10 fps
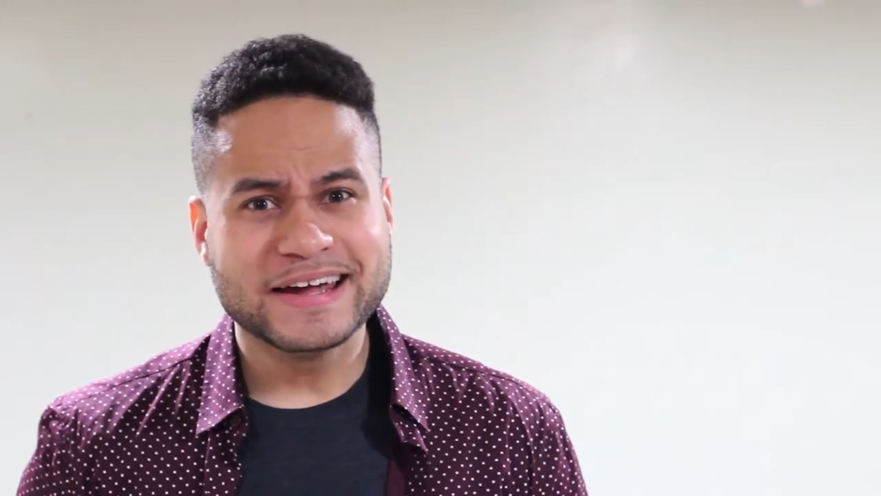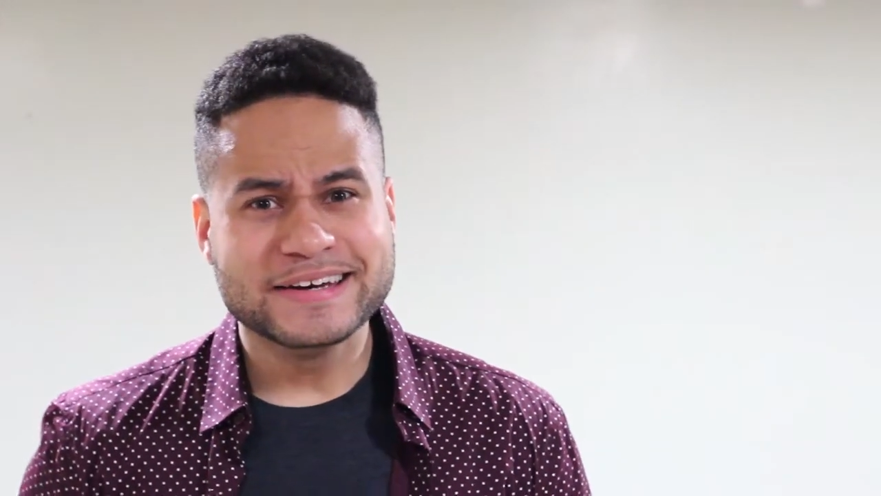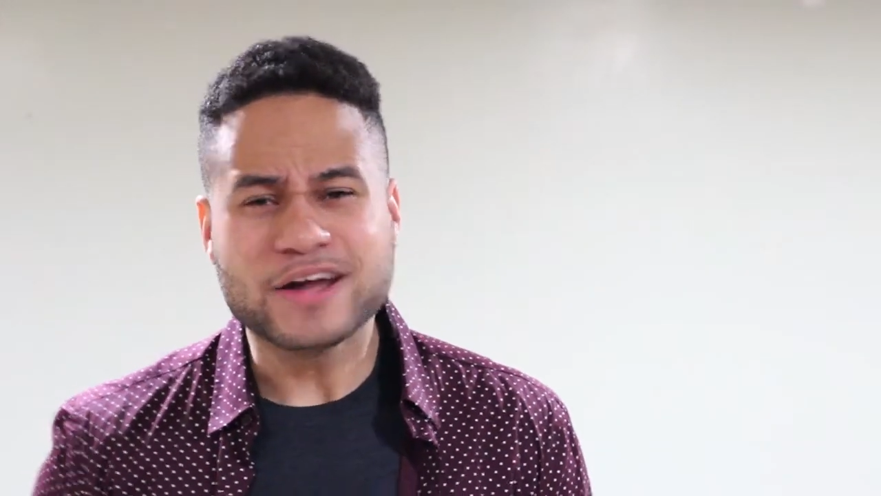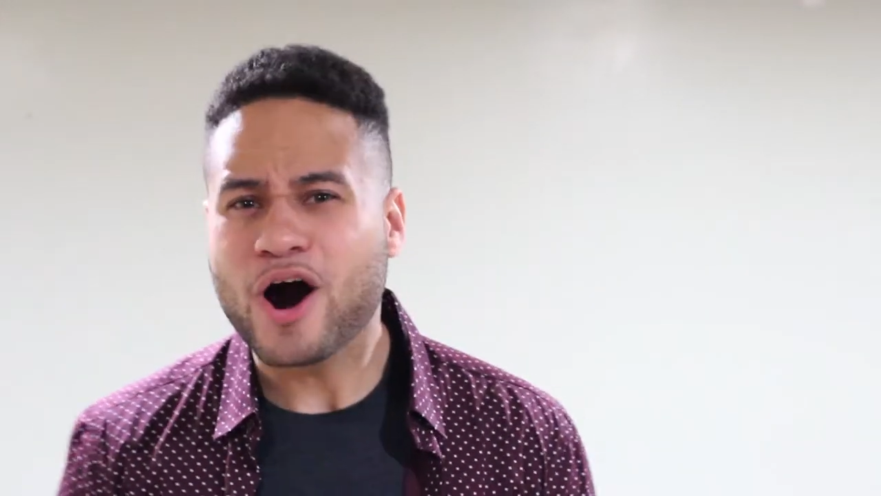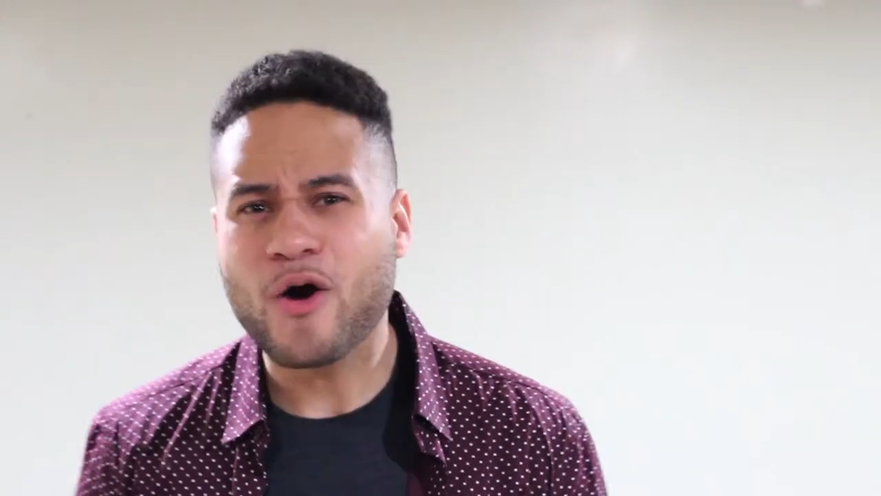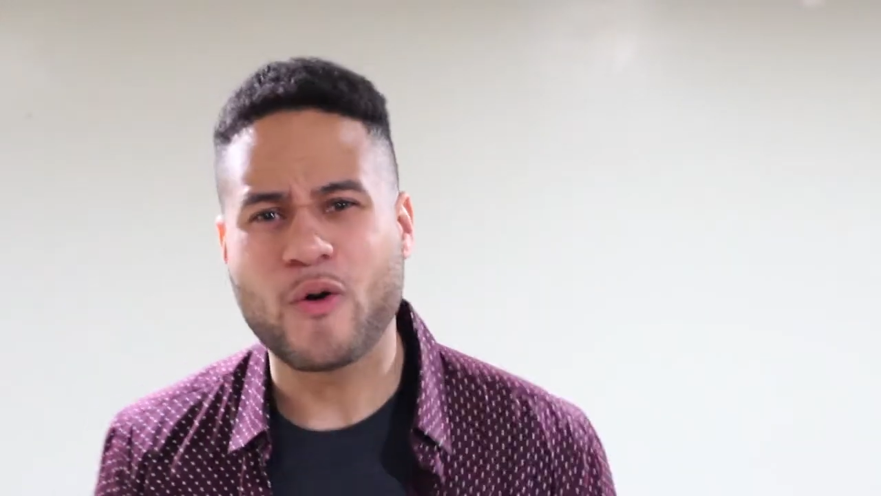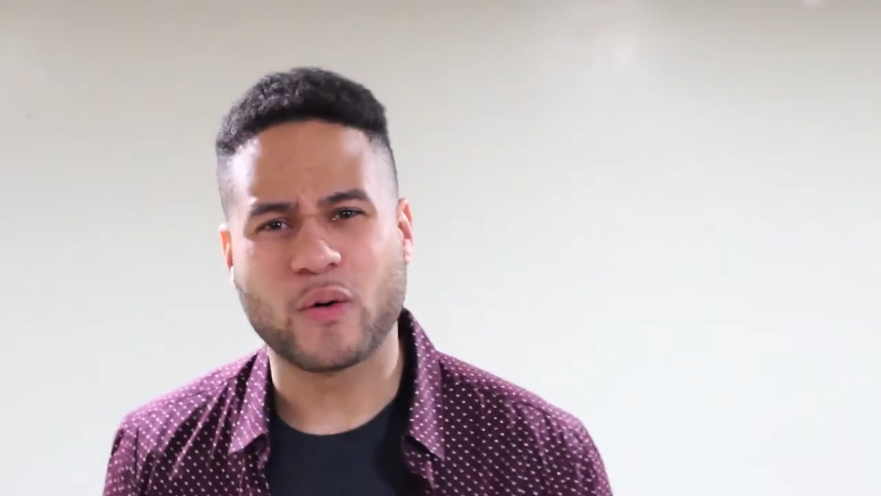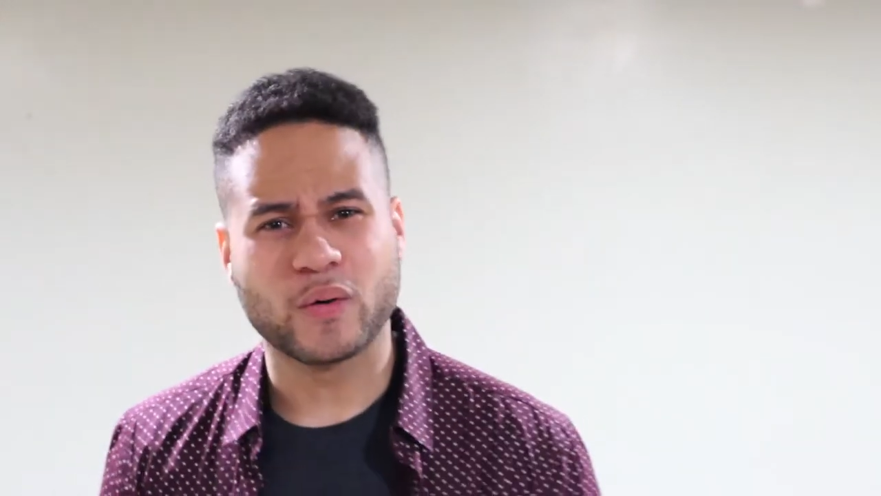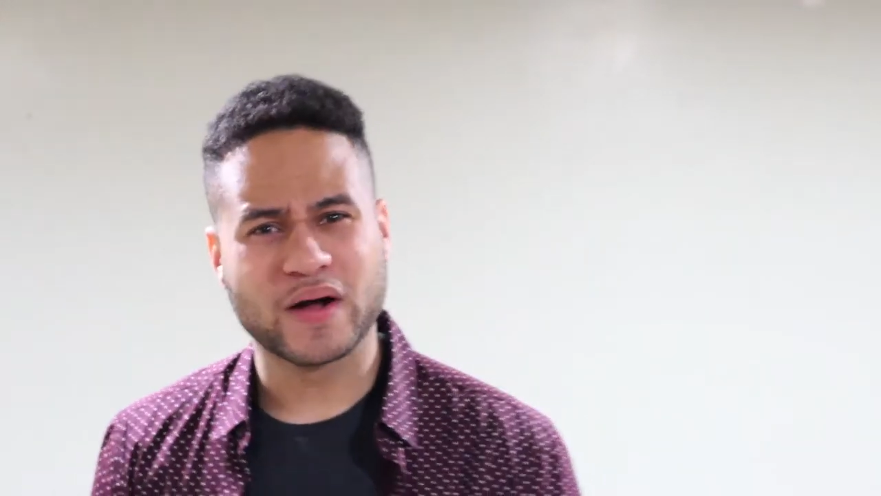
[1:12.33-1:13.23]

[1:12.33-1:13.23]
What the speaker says: No!